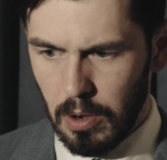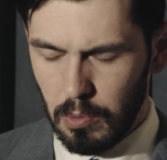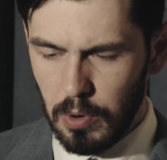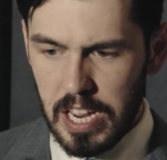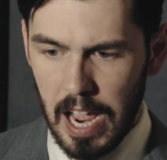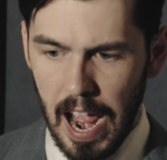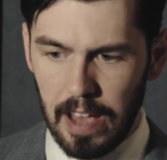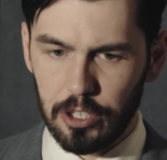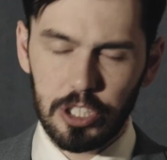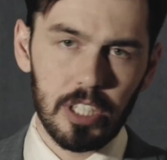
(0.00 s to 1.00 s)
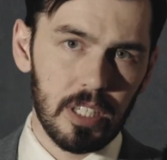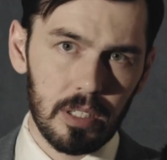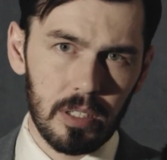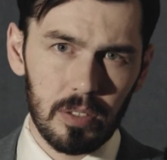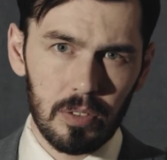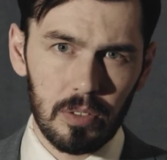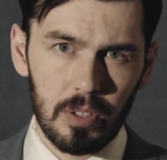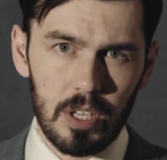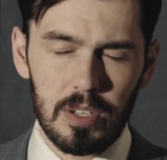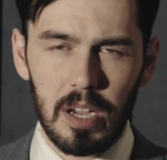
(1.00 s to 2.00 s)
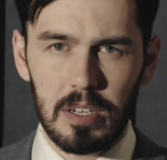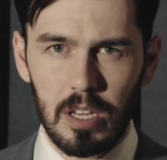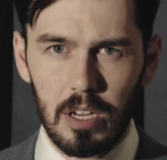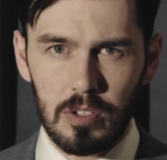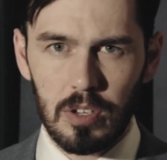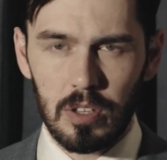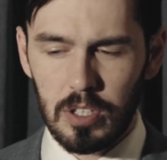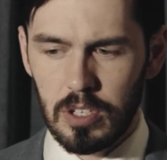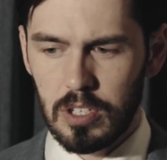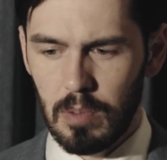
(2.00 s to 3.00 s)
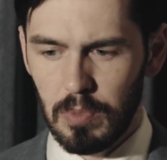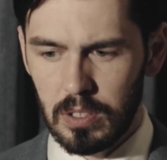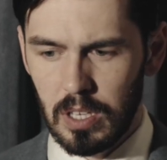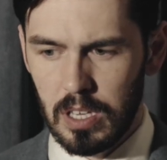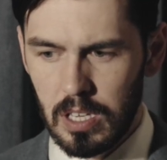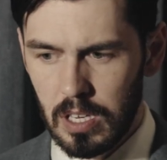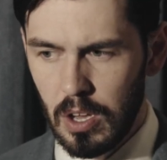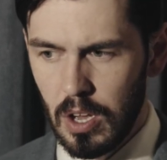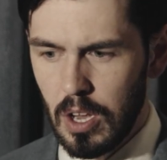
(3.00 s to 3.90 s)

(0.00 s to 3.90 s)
rehashing these ideas, and this is something that he